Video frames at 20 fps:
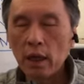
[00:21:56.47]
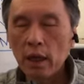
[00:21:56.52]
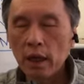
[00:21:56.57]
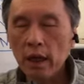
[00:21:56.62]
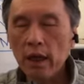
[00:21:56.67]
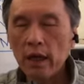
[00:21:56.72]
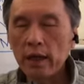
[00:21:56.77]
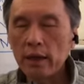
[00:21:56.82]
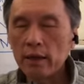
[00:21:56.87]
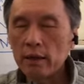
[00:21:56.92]

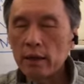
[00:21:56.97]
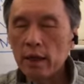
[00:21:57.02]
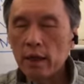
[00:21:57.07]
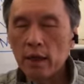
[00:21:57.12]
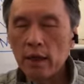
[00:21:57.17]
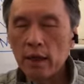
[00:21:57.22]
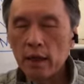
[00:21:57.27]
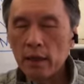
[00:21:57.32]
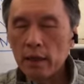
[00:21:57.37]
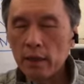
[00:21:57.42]
and
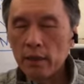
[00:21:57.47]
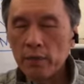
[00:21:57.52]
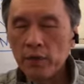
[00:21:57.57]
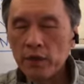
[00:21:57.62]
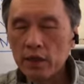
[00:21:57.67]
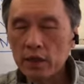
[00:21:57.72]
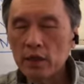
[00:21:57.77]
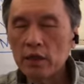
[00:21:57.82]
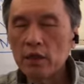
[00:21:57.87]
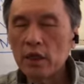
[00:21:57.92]

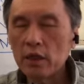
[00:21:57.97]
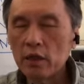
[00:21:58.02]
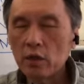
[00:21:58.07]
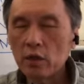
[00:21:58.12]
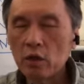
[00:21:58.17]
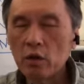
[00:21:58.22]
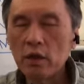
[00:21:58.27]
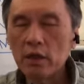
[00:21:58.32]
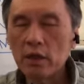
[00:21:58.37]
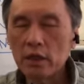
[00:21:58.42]
because they
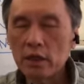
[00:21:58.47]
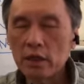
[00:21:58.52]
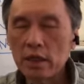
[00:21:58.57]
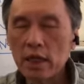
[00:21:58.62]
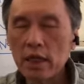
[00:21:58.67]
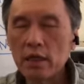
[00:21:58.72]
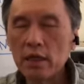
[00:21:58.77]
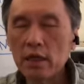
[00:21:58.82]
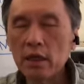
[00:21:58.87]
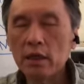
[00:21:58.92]
don't
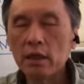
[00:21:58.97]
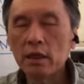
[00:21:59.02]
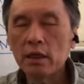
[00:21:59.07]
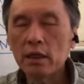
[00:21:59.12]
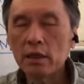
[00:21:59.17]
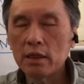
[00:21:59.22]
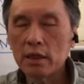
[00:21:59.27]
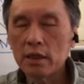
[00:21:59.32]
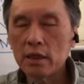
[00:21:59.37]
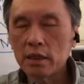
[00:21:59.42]
understand it,
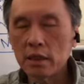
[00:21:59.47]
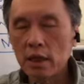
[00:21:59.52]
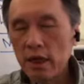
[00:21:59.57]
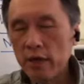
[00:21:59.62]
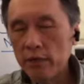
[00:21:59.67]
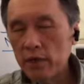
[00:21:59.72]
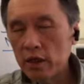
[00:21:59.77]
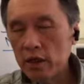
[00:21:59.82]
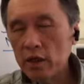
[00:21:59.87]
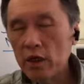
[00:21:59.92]
they just
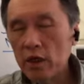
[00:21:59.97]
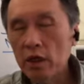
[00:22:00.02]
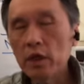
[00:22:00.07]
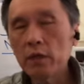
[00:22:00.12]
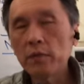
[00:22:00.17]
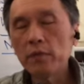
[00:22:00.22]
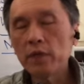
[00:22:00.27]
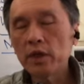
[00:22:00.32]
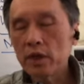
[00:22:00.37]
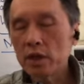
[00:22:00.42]
have the
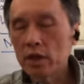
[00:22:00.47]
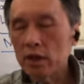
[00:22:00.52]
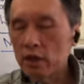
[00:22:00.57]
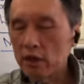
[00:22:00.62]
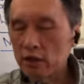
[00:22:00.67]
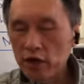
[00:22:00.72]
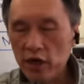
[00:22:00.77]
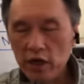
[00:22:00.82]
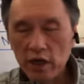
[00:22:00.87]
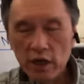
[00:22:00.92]
term, they
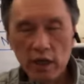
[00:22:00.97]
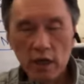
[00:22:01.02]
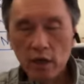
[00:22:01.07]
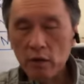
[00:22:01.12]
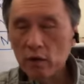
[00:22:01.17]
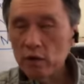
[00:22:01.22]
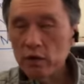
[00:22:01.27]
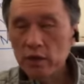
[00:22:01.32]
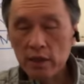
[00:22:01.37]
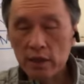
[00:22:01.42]
create their
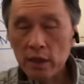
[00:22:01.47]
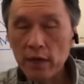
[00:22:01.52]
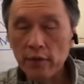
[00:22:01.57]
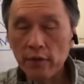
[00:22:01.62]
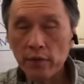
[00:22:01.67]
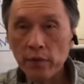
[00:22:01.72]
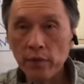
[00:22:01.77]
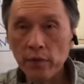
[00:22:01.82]
own stuff.